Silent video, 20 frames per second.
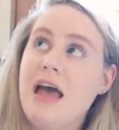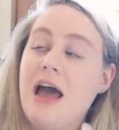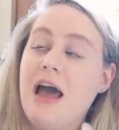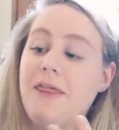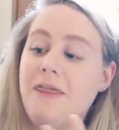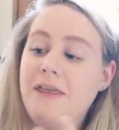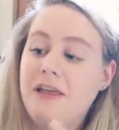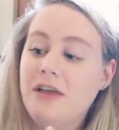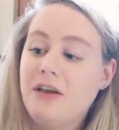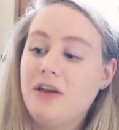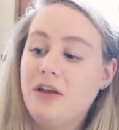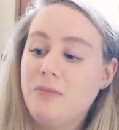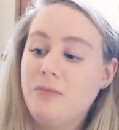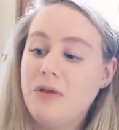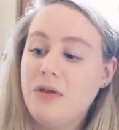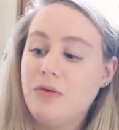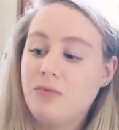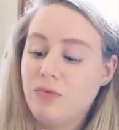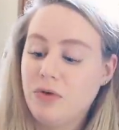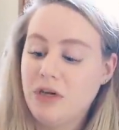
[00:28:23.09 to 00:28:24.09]
I think it could
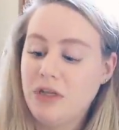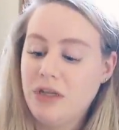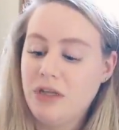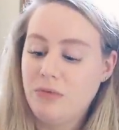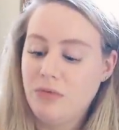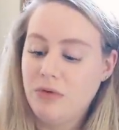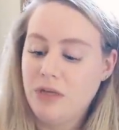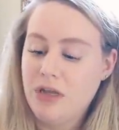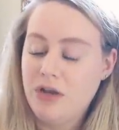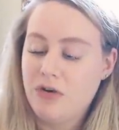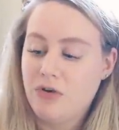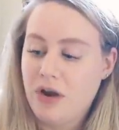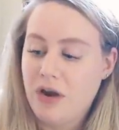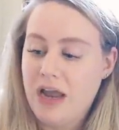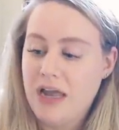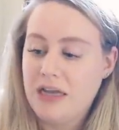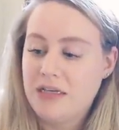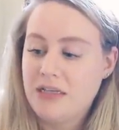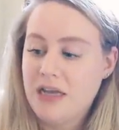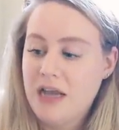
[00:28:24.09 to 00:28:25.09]
be really, really
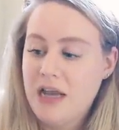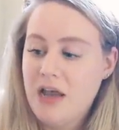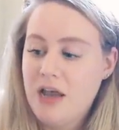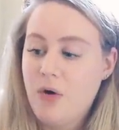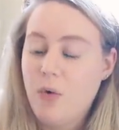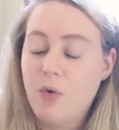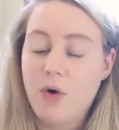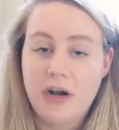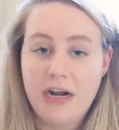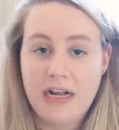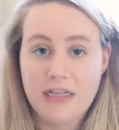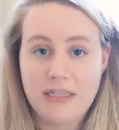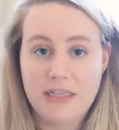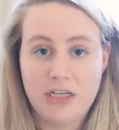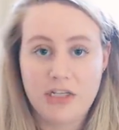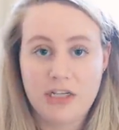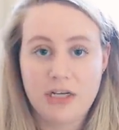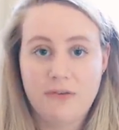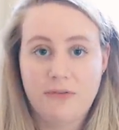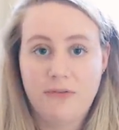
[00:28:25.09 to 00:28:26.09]
great
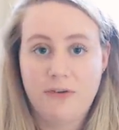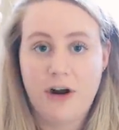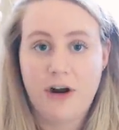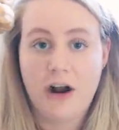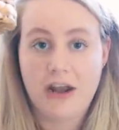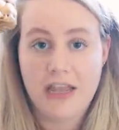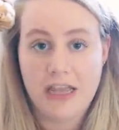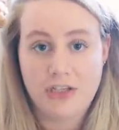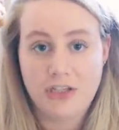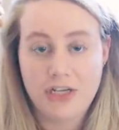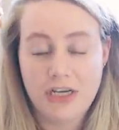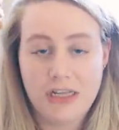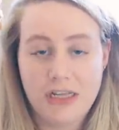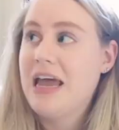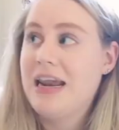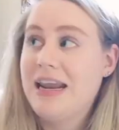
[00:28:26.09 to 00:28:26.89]
organization for our kitchen.